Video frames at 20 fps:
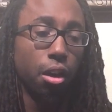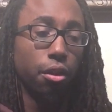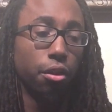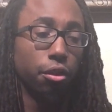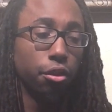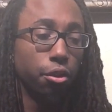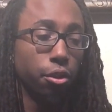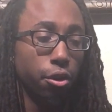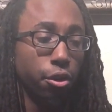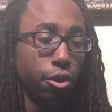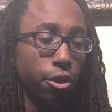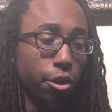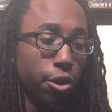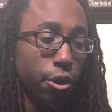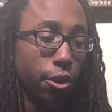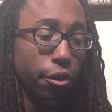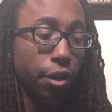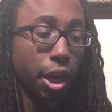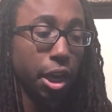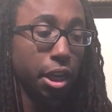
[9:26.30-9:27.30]
The
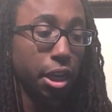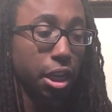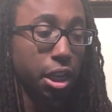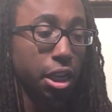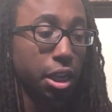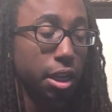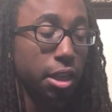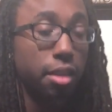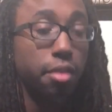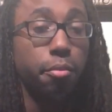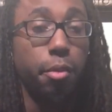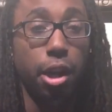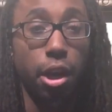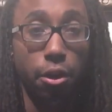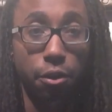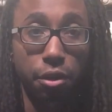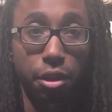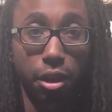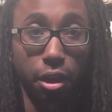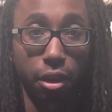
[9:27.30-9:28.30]
girl that he is
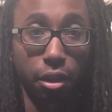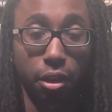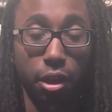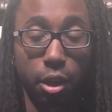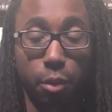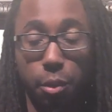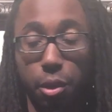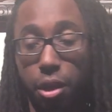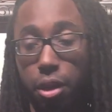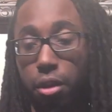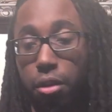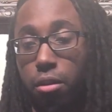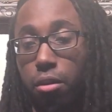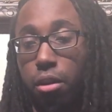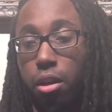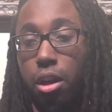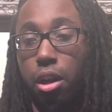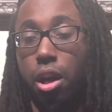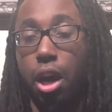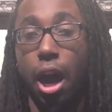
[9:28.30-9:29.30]
marrying, there we go.
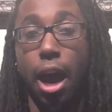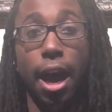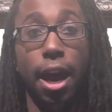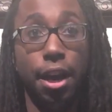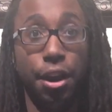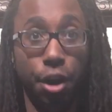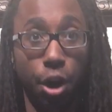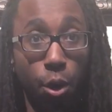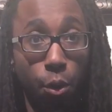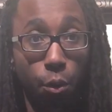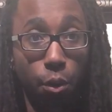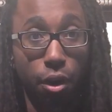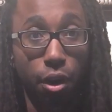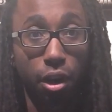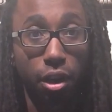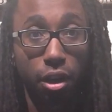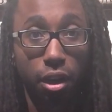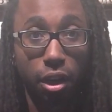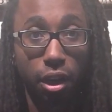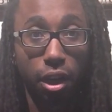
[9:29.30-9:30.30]
I know
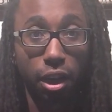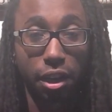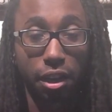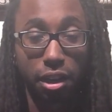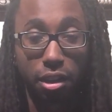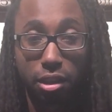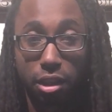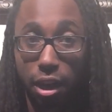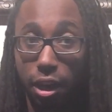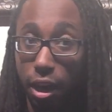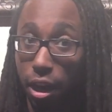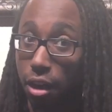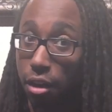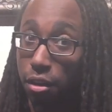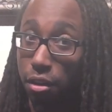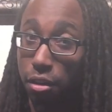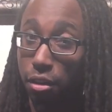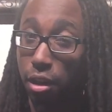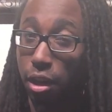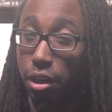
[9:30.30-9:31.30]
her. And he's like, I,
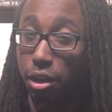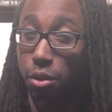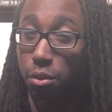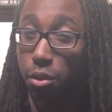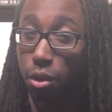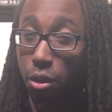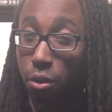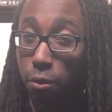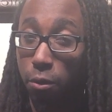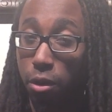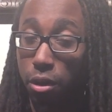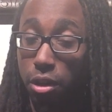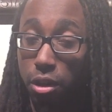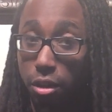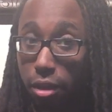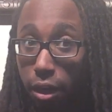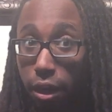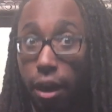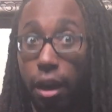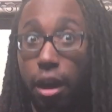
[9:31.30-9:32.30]
you're like, you know her?
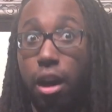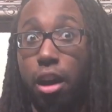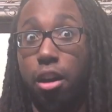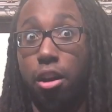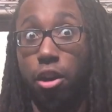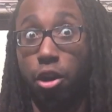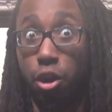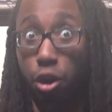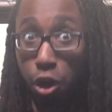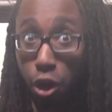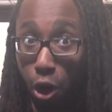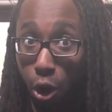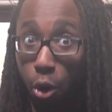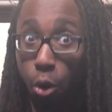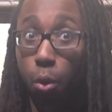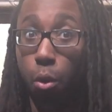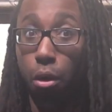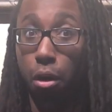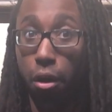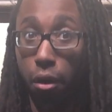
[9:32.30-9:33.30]
He's like, I
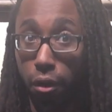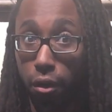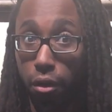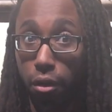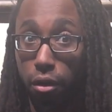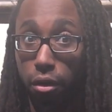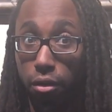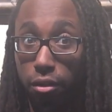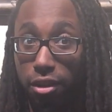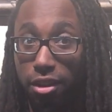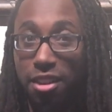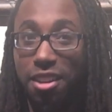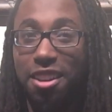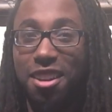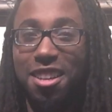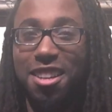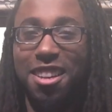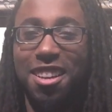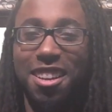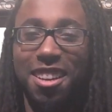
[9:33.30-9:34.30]
know
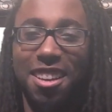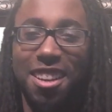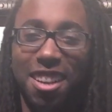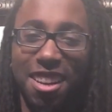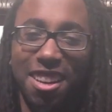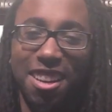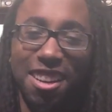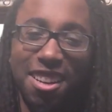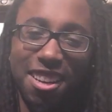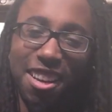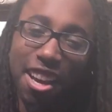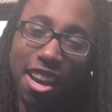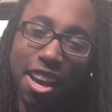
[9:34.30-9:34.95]
her.